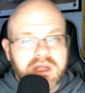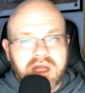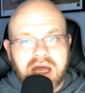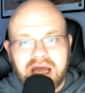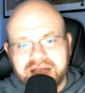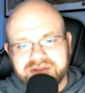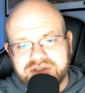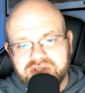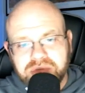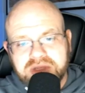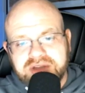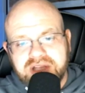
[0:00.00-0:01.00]
I ask that you
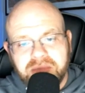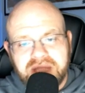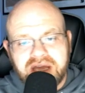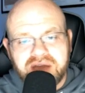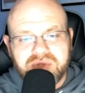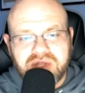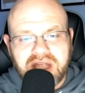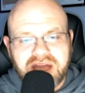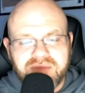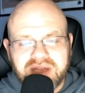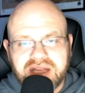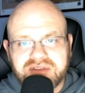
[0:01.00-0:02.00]
please help me out if you can
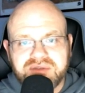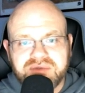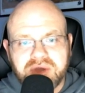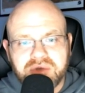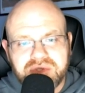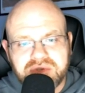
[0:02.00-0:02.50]
financially, folks.